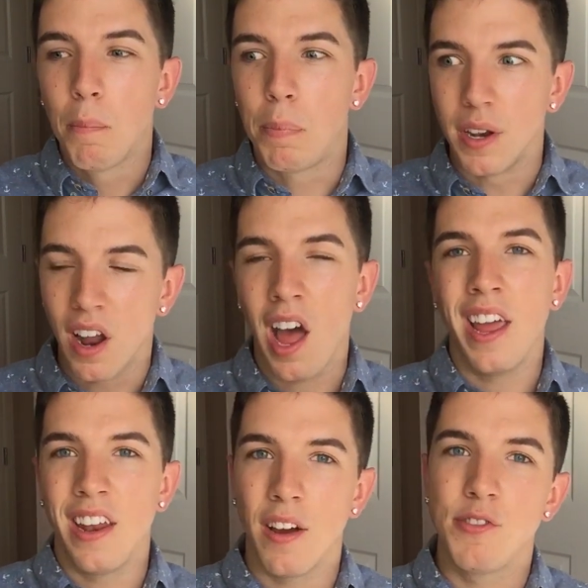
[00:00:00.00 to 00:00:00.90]
but not
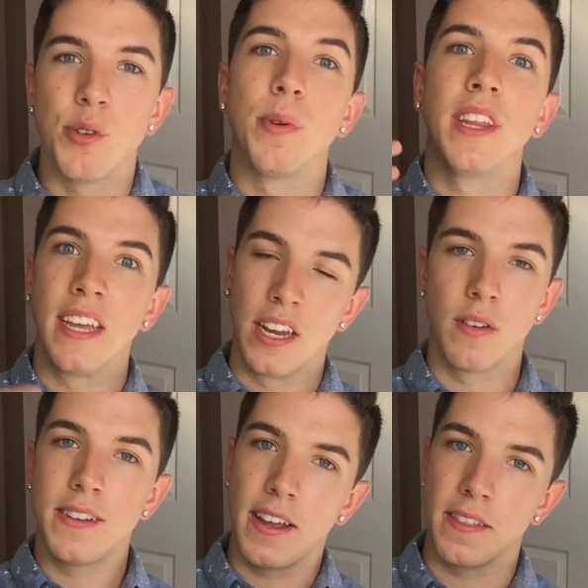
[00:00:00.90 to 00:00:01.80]
enough to really
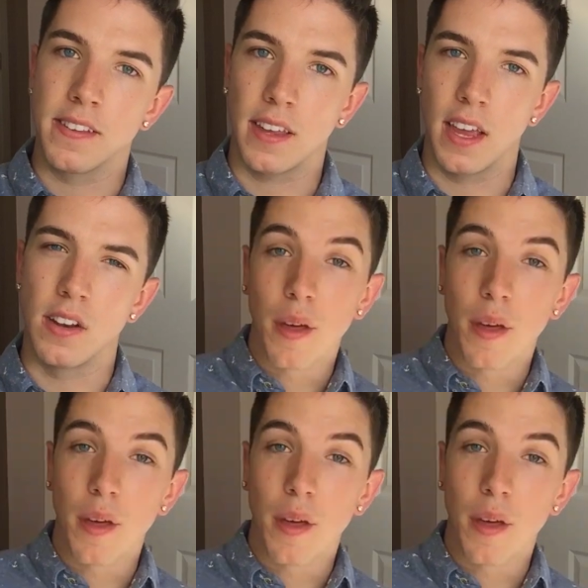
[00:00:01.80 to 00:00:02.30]
irritate the skin.